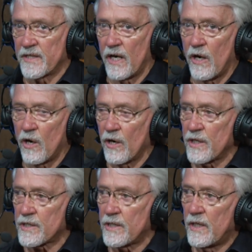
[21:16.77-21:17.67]
the
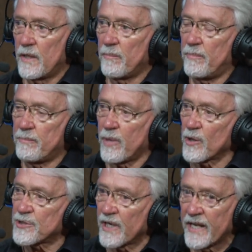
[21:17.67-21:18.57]
hardest
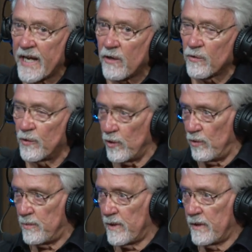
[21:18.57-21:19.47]
personnel group